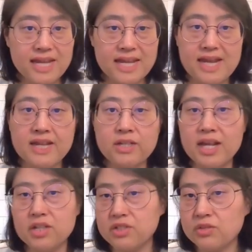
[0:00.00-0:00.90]
In
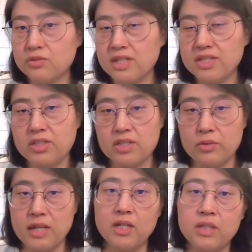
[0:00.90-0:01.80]
educational
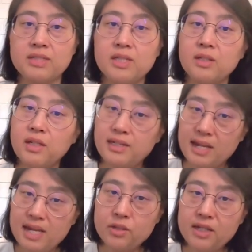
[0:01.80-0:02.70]
research, we are often not
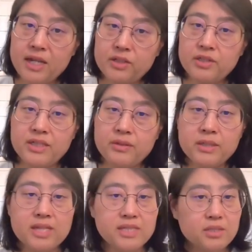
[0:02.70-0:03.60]
dealing with hundreds
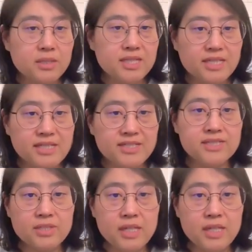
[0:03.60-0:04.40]
of participants.